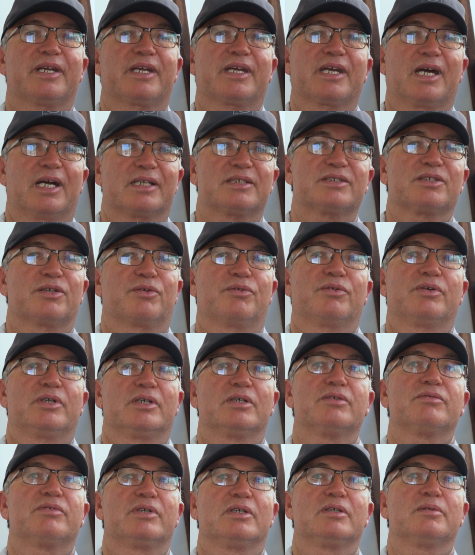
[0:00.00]
to catch a
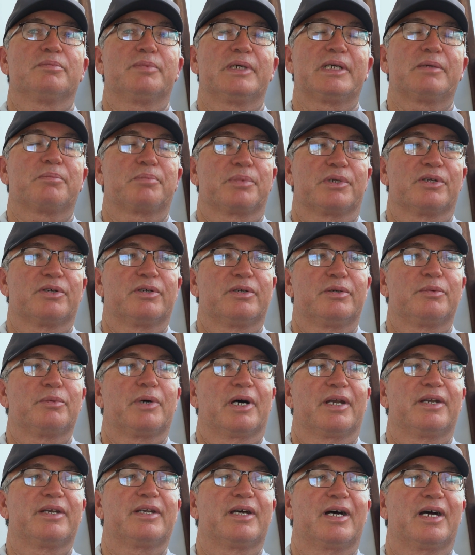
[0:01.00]
real big blue
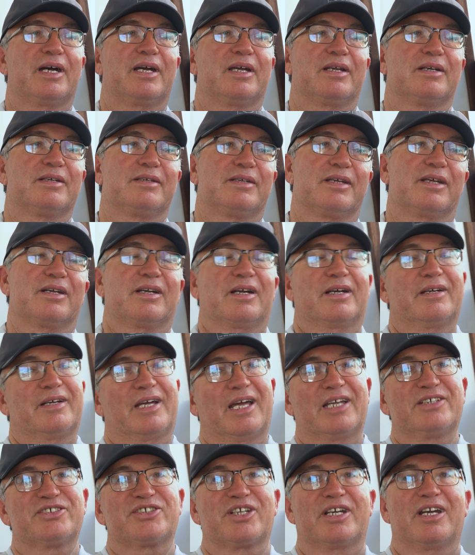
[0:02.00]
one day, and, you know,
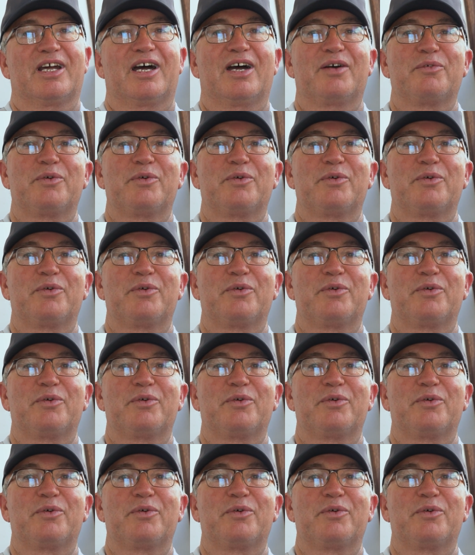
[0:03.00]
as you know,